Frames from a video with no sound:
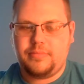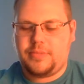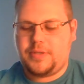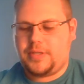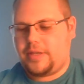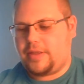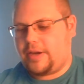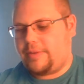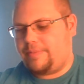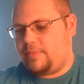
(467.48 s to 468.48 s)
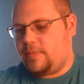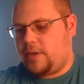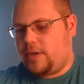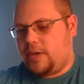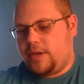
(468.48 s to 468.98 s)
see it there,
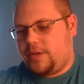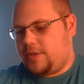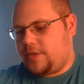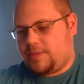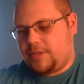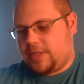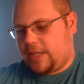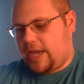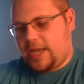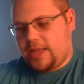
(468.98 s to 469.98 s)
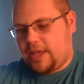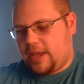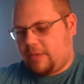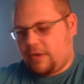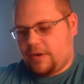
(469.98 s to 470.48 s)
just slide the
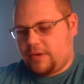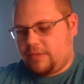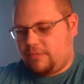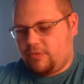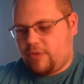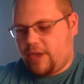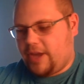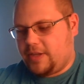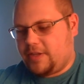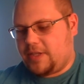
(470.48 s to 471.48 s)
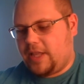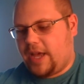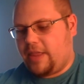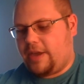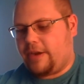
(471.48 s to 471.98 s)
game card right into the
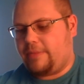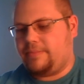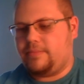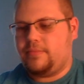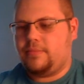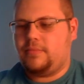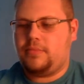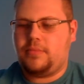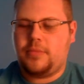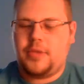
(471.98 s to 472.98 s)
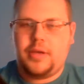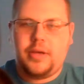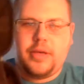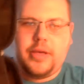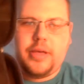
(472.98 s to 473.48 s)
slot there,
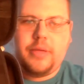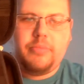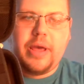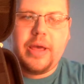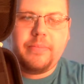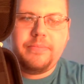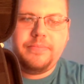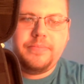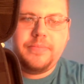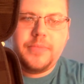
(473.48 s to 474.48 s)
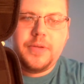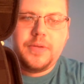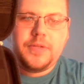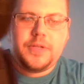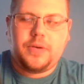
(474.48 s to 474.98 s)
and bam.
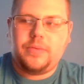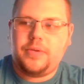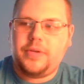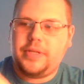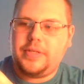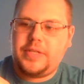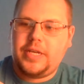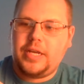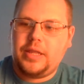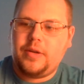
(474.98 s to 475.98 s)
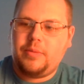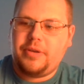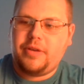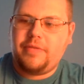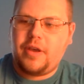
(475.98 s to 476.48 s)
So you can see a little
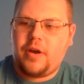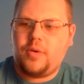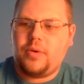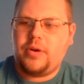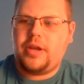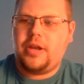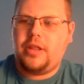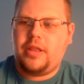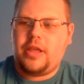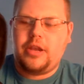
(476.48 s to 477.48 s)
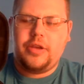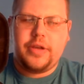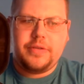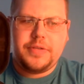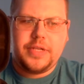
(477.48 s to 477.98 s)
bit of the artwork, and then you
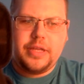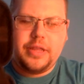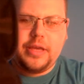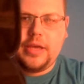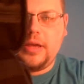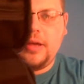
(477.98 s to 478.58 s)
can see the